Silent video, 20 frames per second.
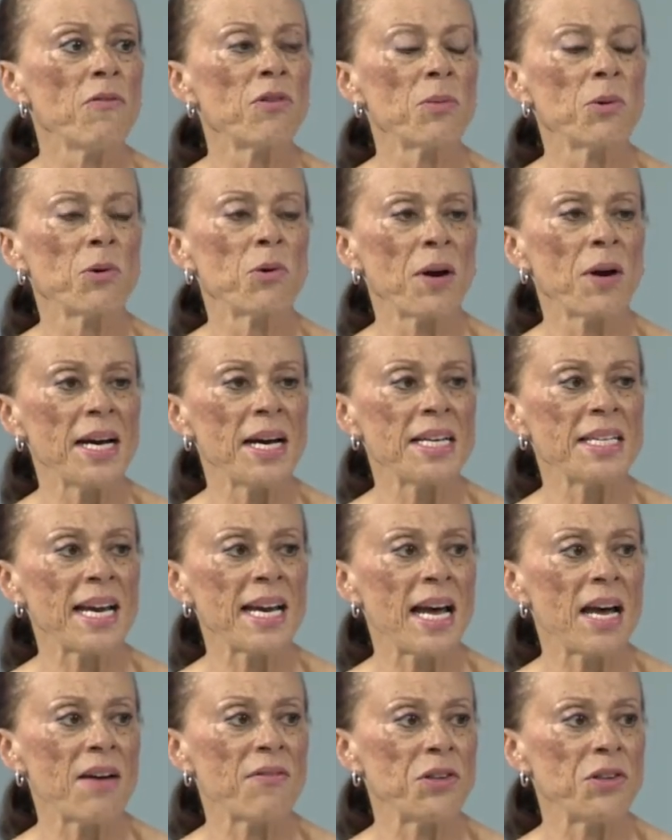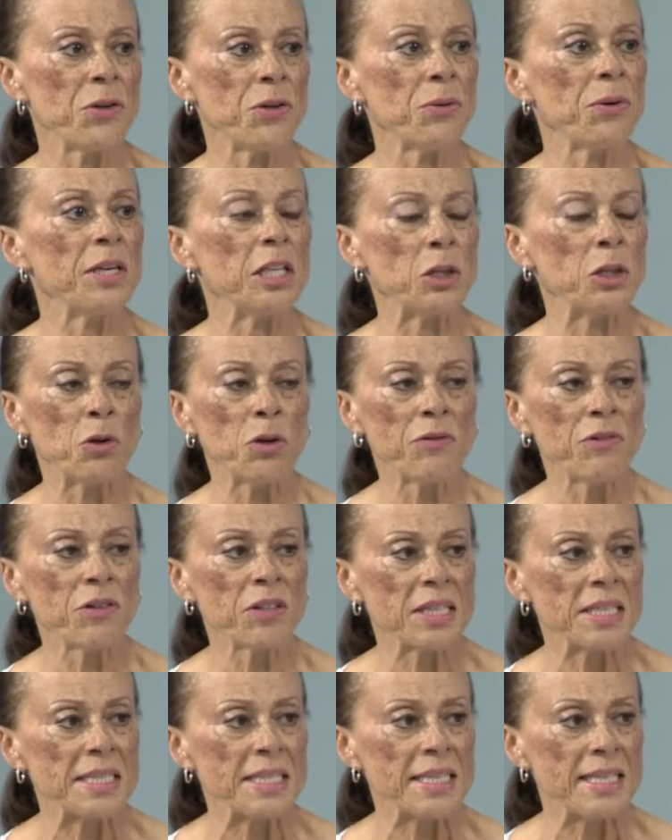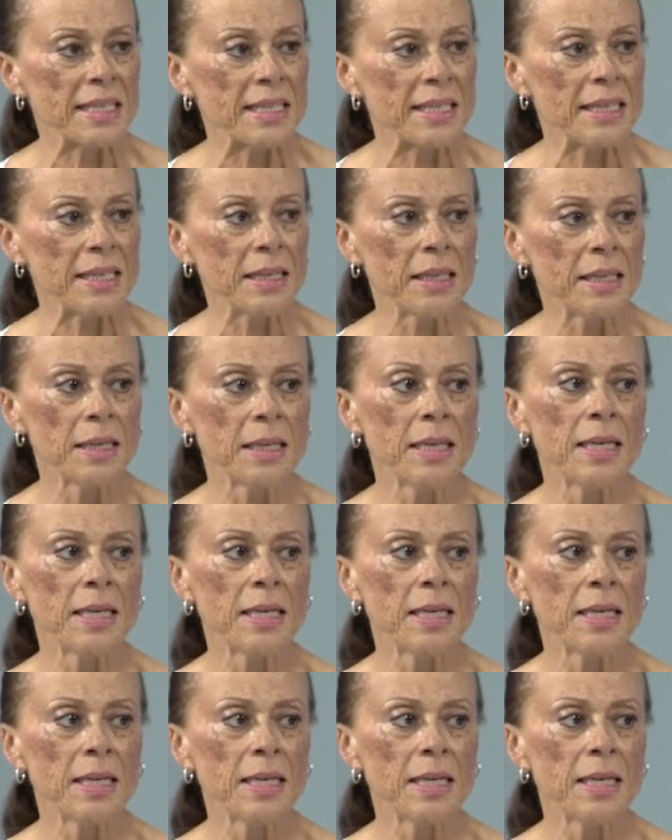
from Grand Avenue in Louisville, Kentucky,